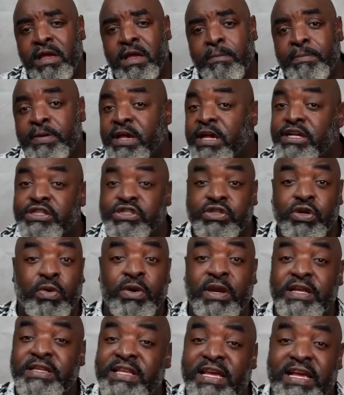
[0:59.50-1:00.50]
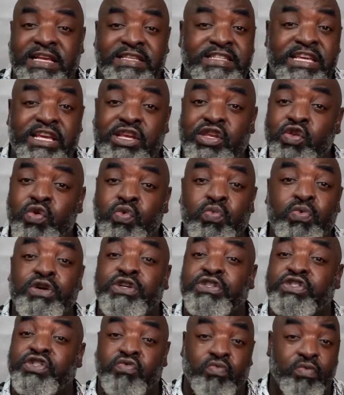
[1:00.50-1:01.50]
Because the only dance he knew
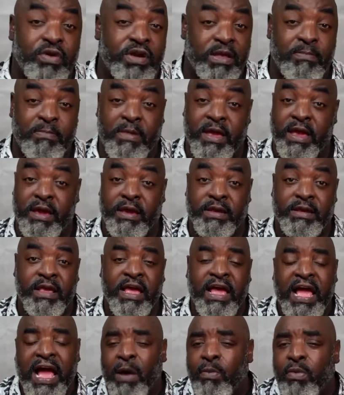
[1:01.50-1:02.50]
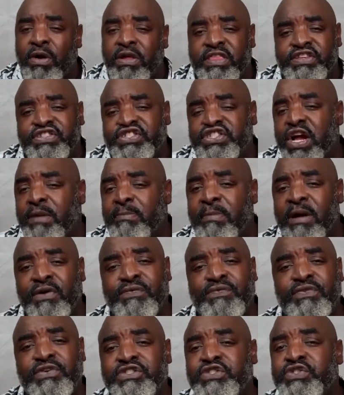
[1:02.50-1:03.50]
was the running man. I wanted to shove my
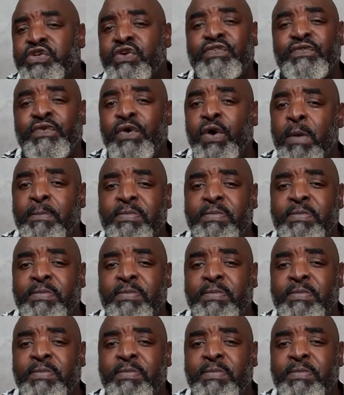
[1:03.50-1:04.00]
foot so far